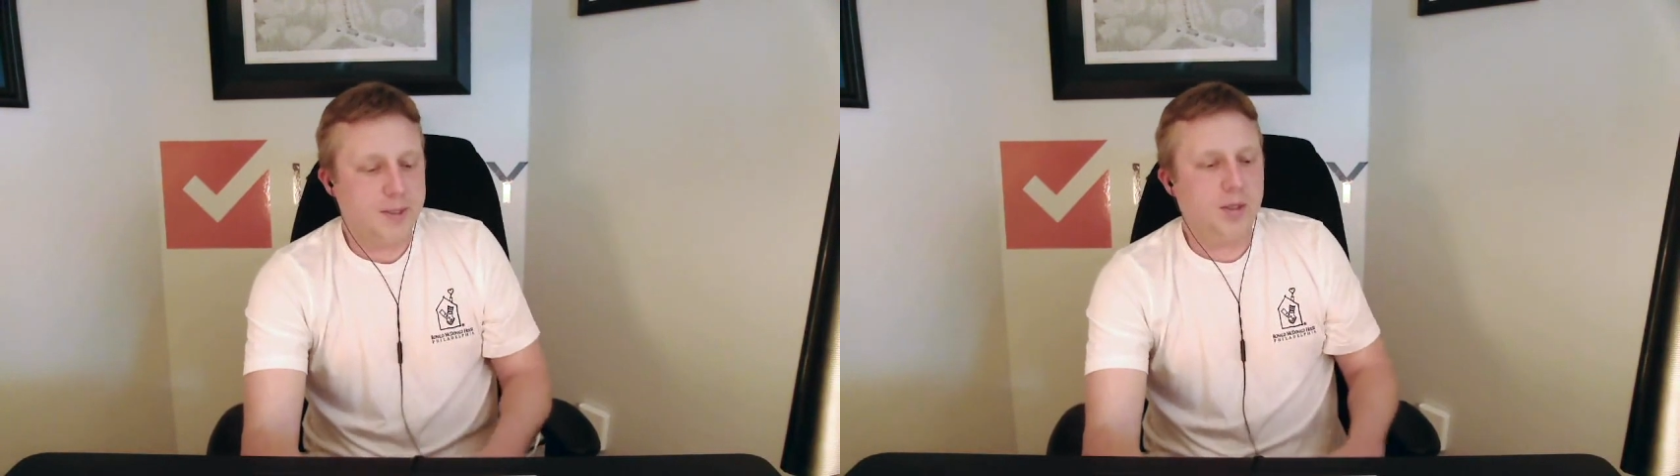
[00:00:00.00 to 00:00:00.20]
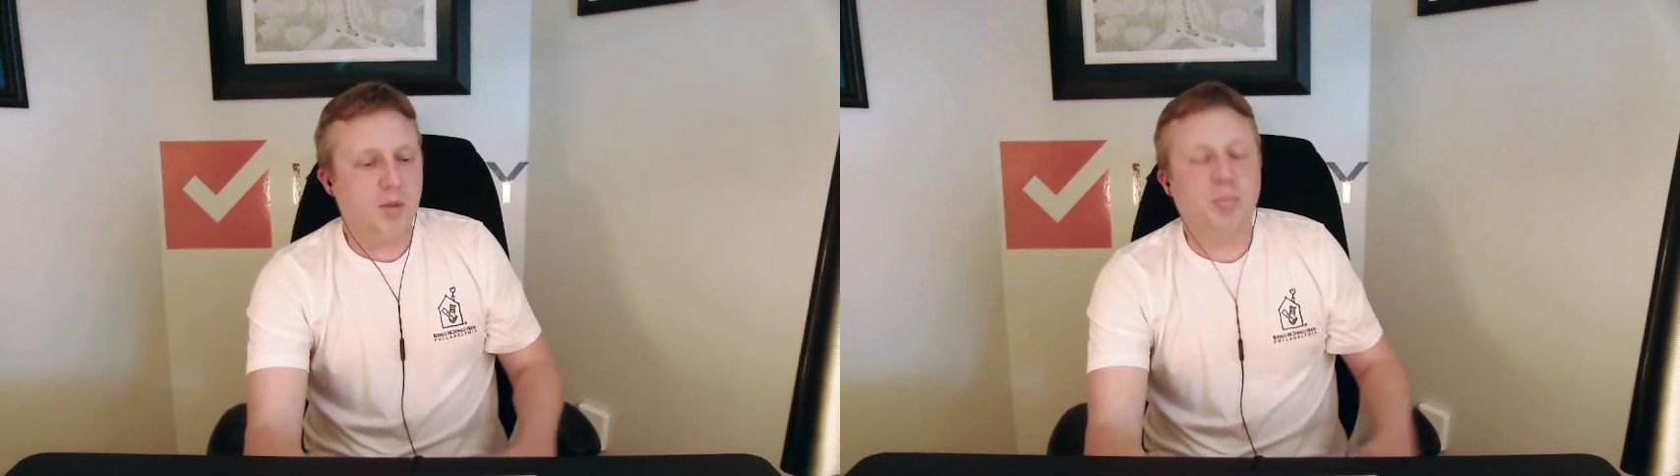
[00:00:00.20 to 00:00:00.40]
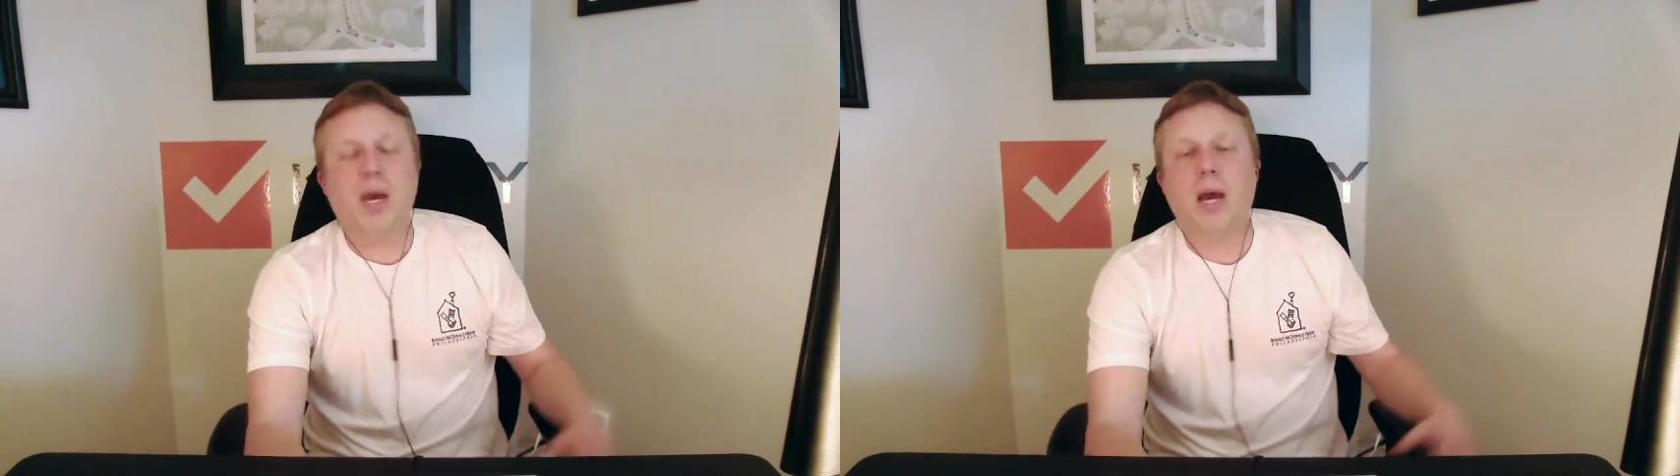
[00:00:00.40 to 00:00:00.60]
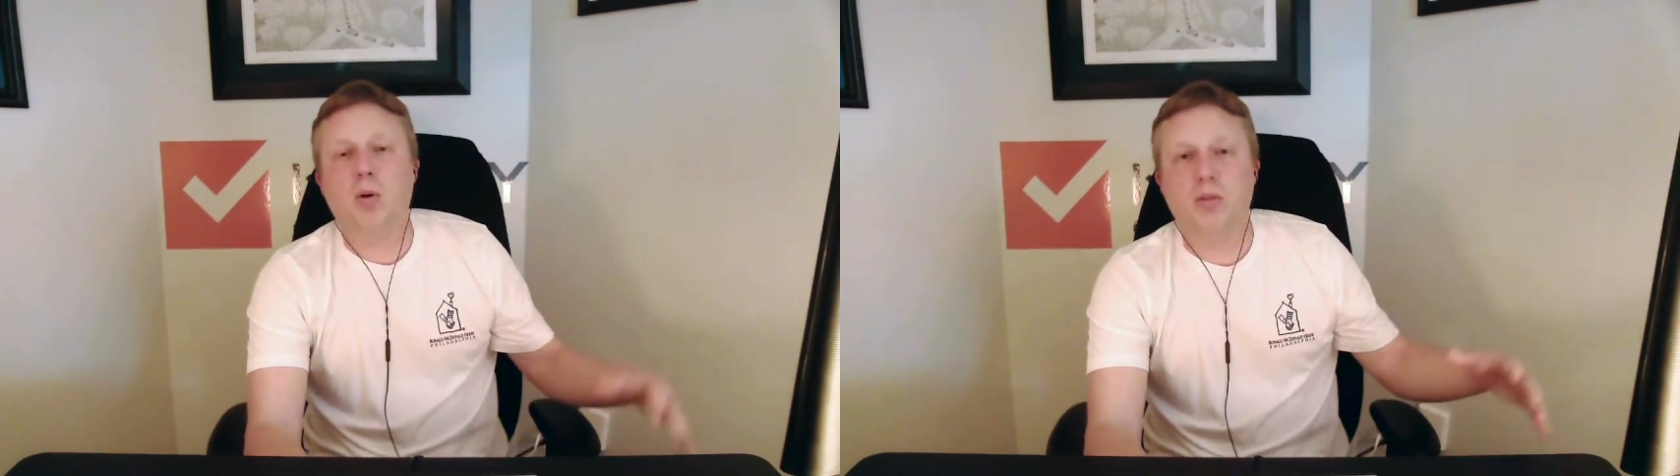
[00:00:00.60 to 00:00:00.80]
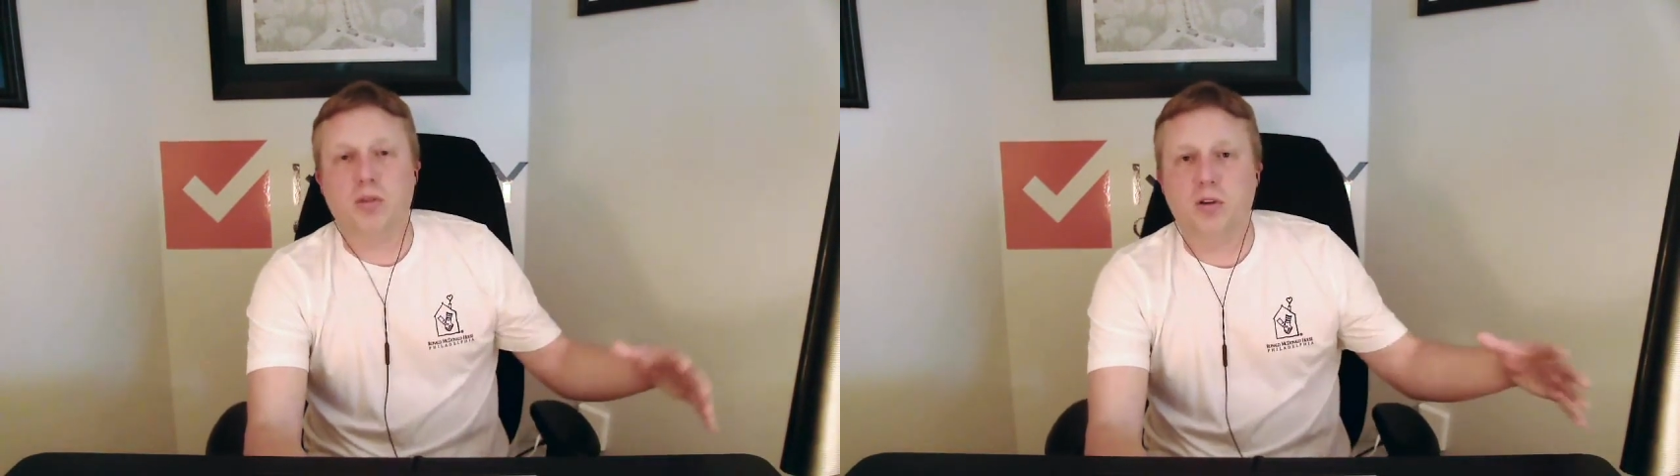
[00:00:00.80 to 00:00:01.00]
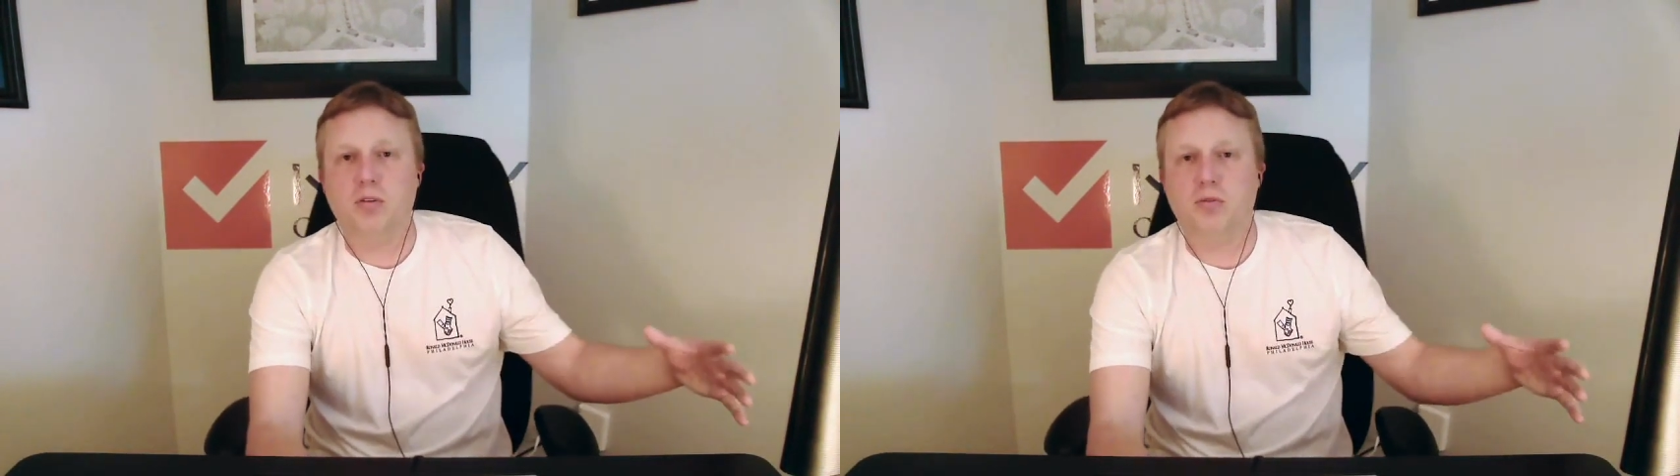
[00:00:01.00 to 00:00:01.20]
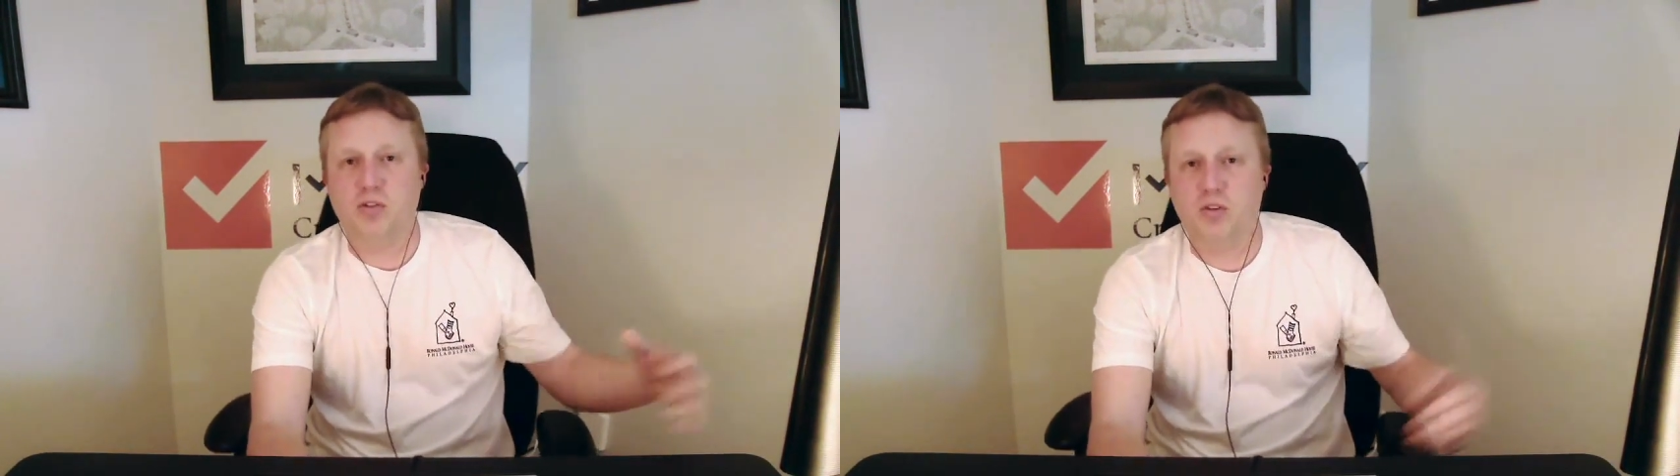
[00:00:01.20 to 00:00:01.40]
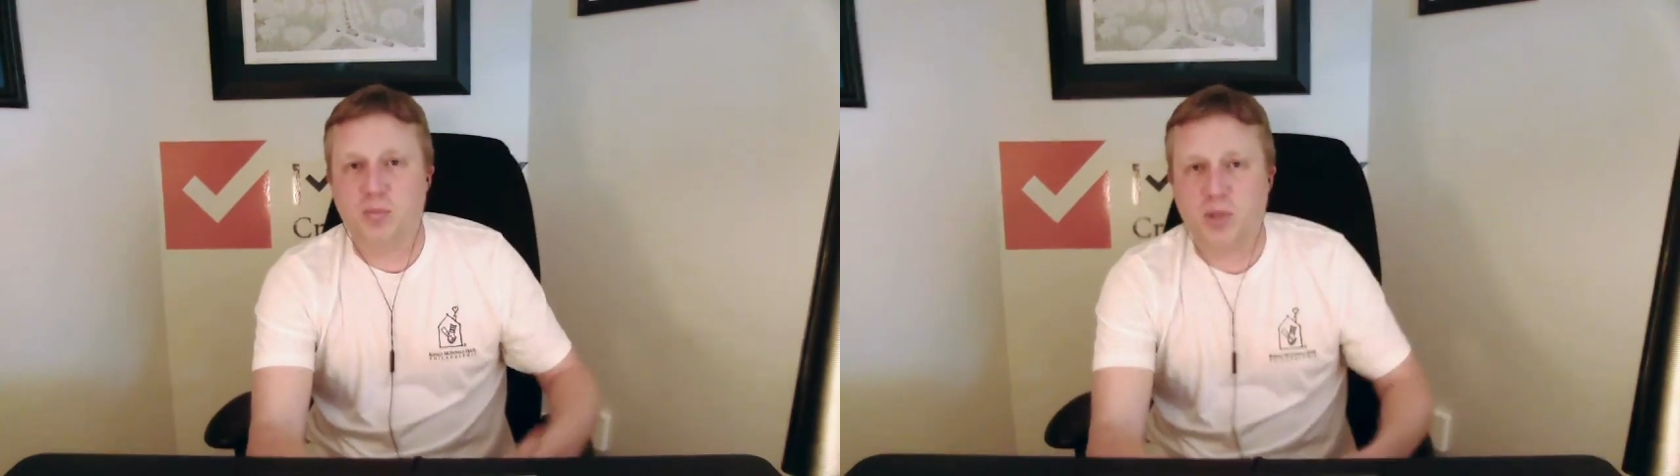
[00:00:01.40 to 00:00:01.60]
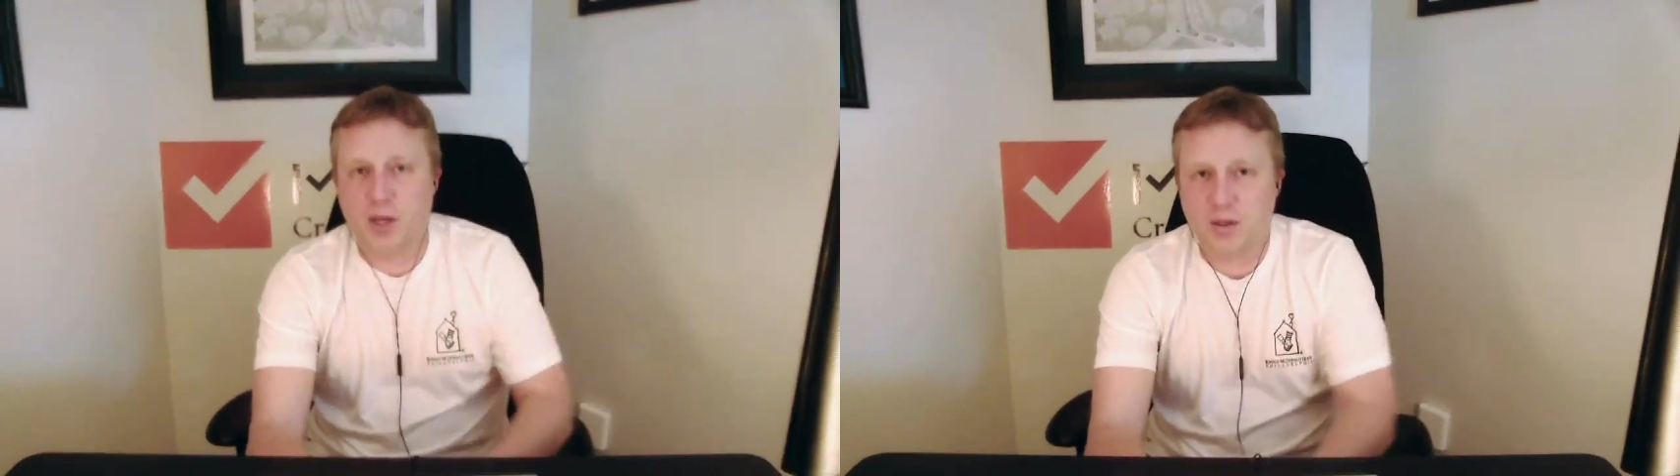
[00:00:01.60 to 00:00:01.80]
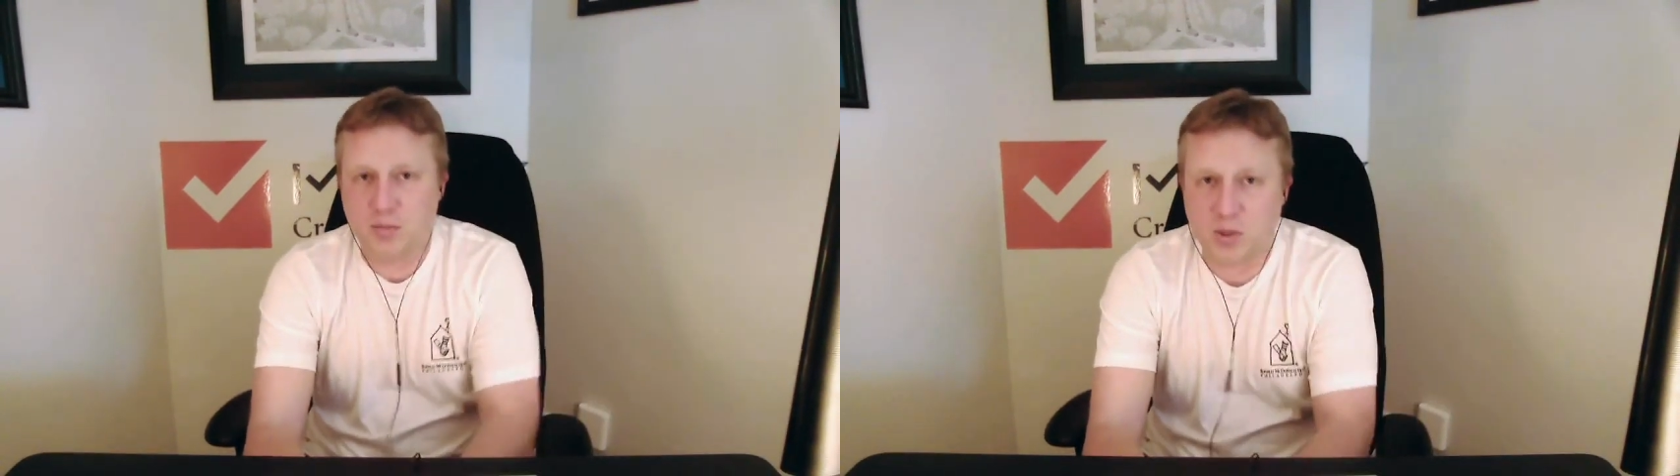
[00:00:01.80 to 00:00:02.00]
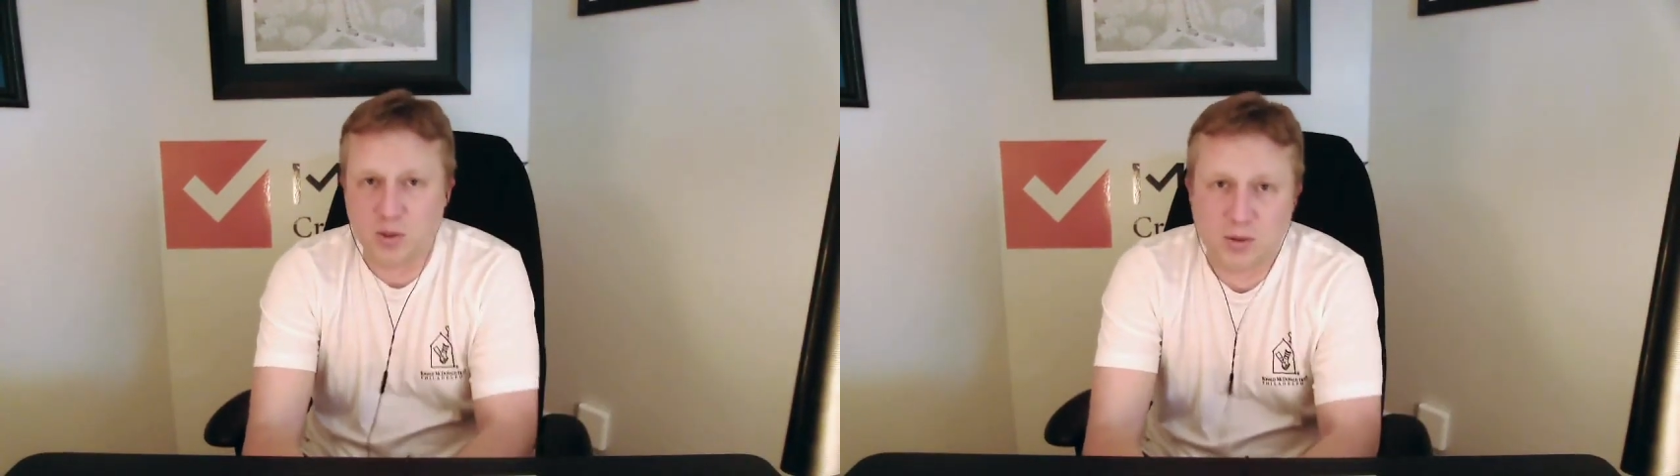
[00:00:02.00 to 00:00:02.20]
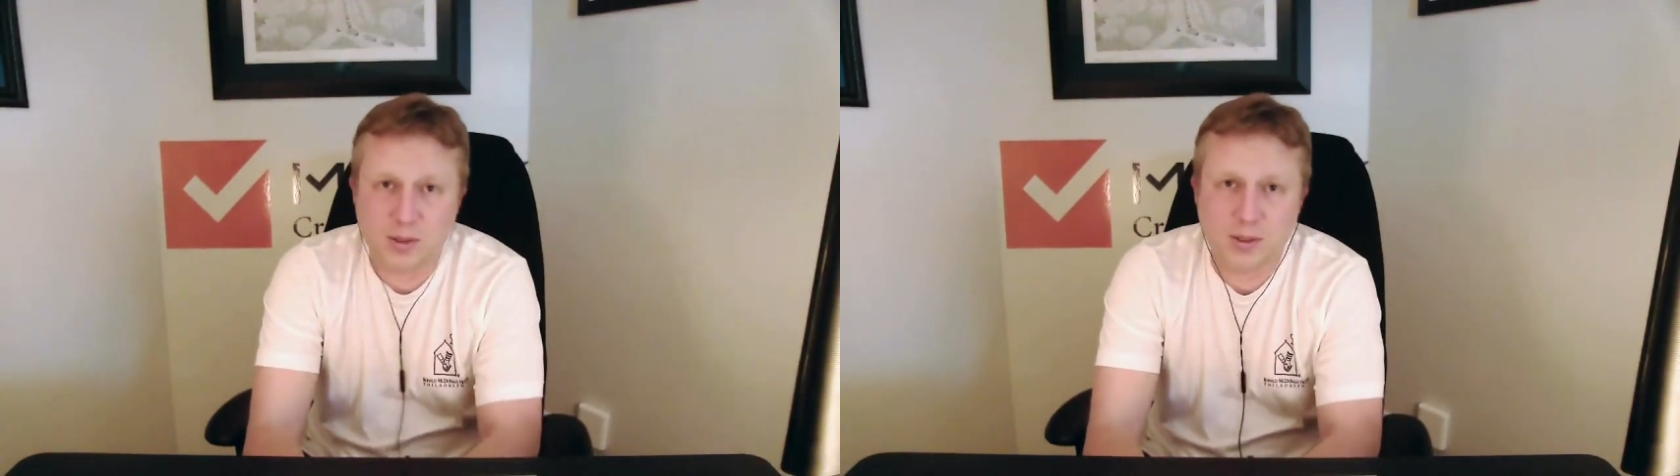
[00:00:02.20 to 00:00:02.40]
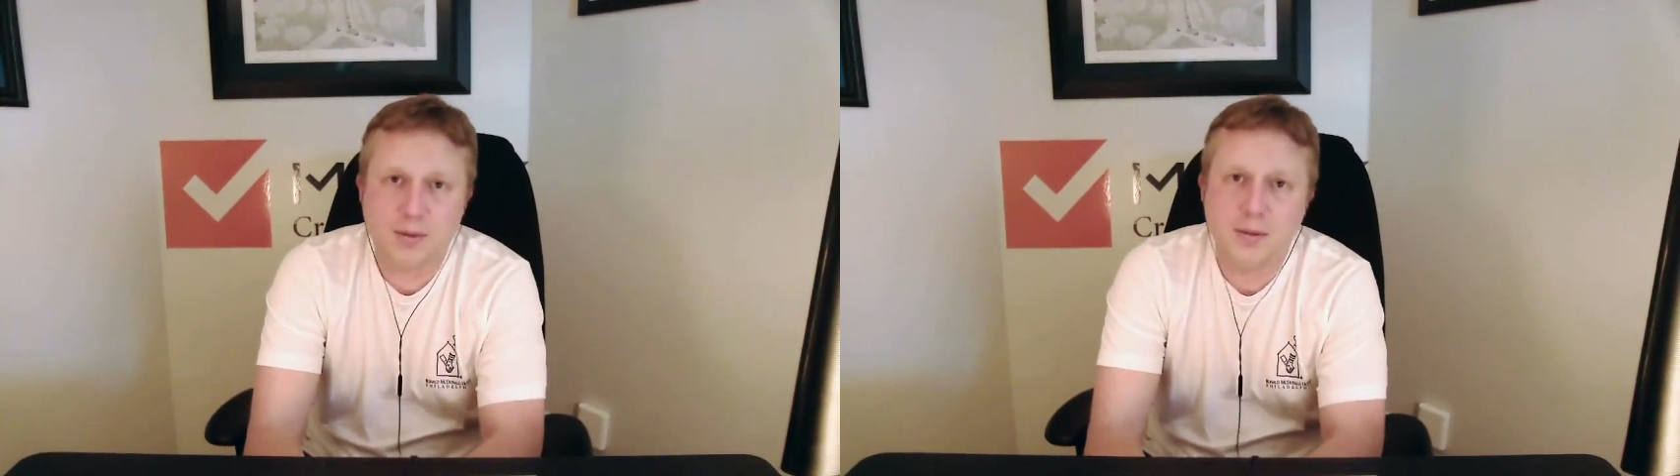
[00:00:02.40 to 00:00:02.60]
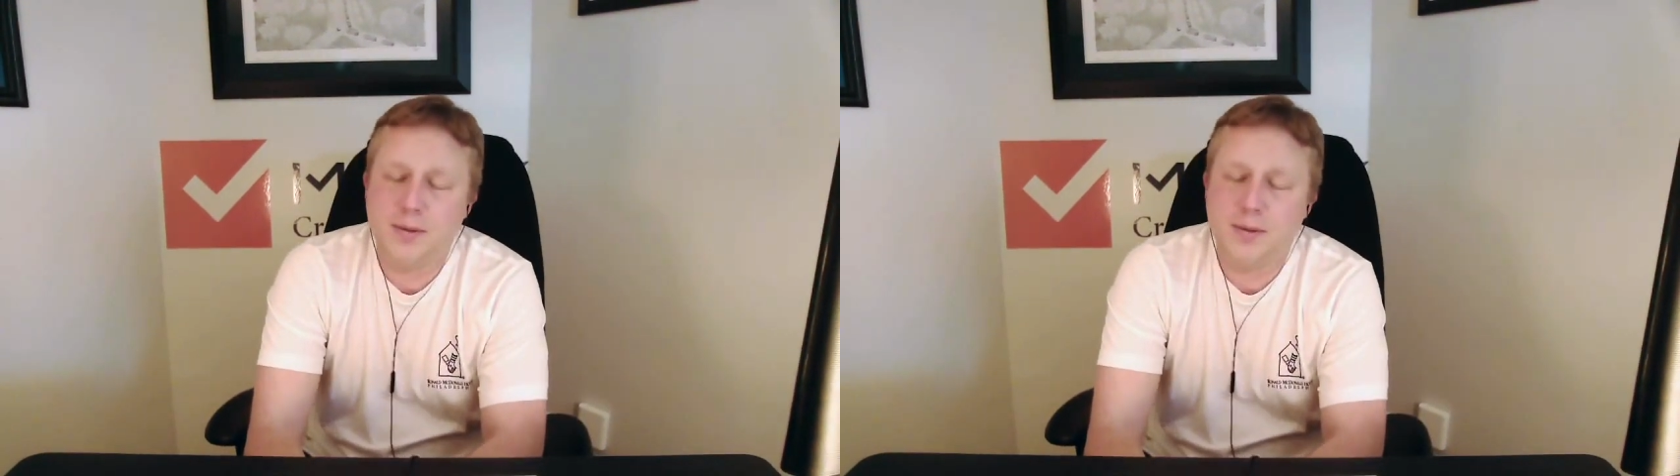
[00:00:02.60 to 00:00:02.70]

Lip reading: empower the low vision blind community